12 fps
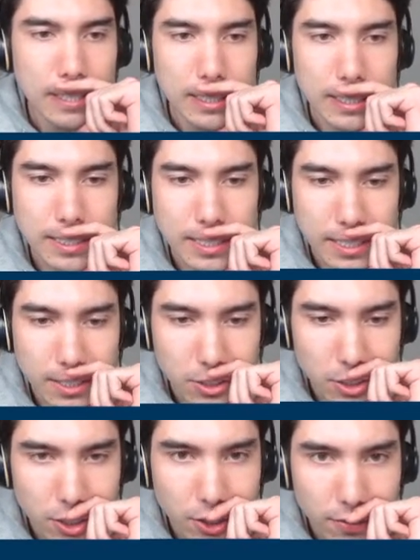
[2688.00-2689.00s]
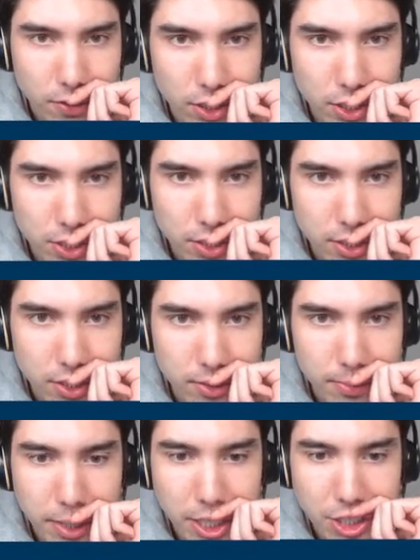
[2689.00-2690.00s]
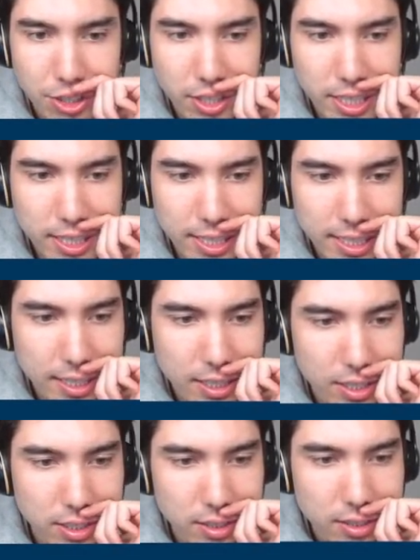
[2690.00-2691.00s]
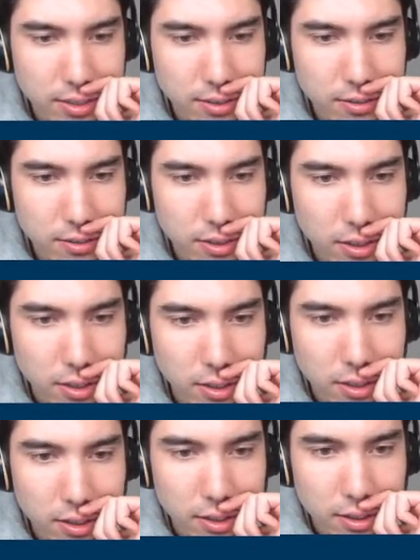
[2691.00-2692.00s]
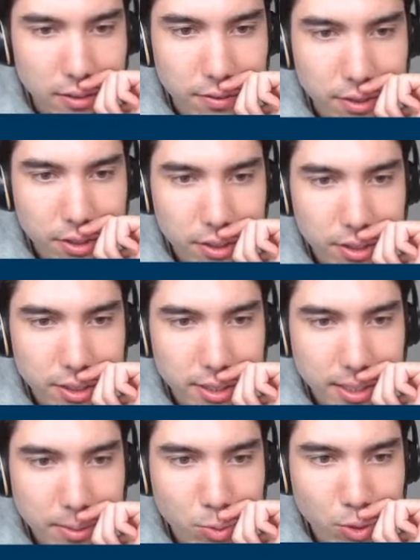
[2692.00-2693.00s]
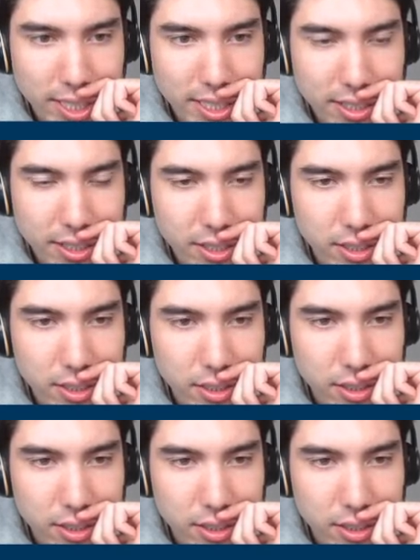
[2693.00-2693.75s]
Let's see. So first major thing, I guess, for Team White here.